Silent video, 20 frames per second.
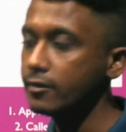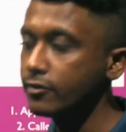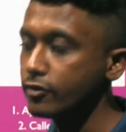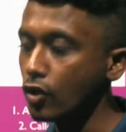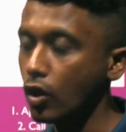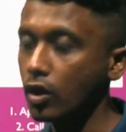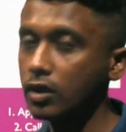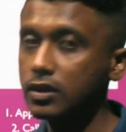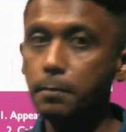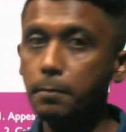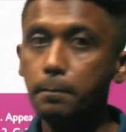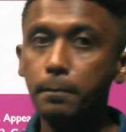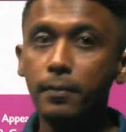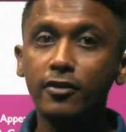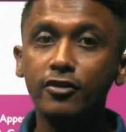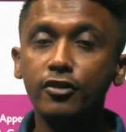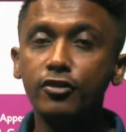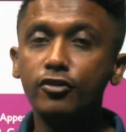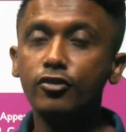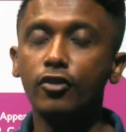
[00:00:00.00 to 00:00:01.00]
on the
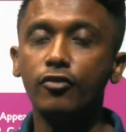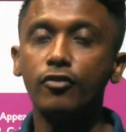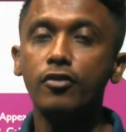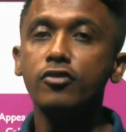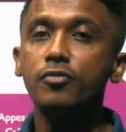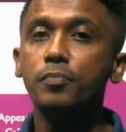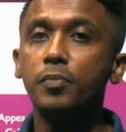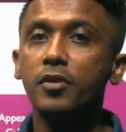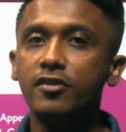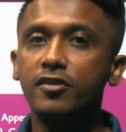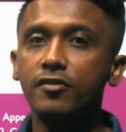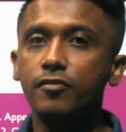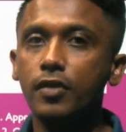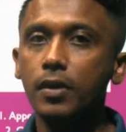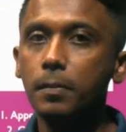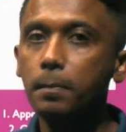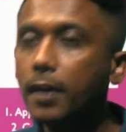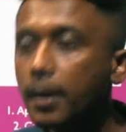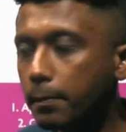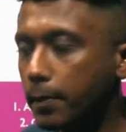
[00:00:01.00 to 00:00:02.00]
presence of a specific
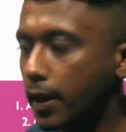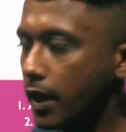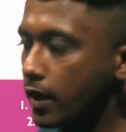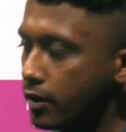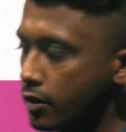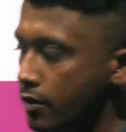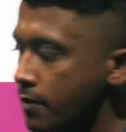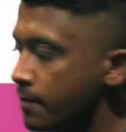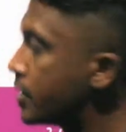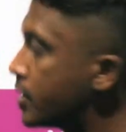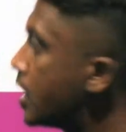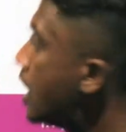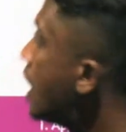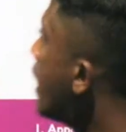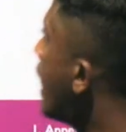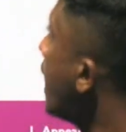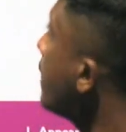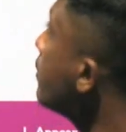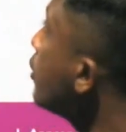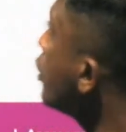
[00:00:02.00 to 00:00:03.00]
pigment.
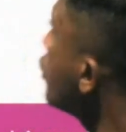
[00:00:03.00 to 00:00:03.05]
I'm not